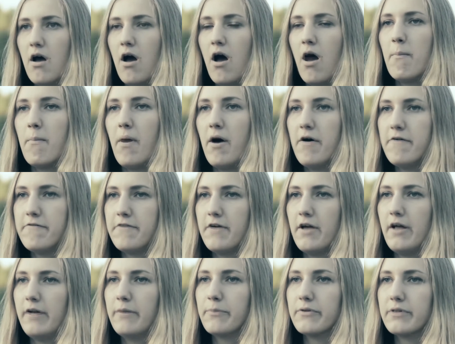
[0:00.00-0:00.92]
Mafia
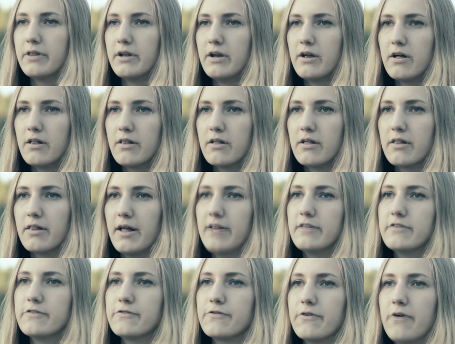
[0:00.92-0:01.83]
and political
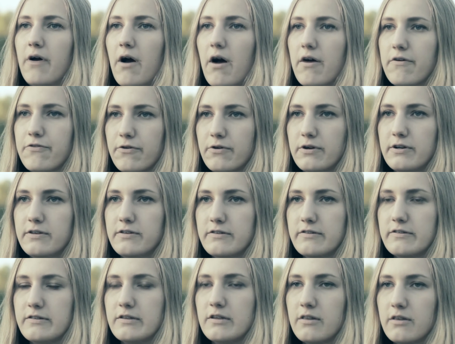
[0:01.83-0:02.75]
clans were authorities in the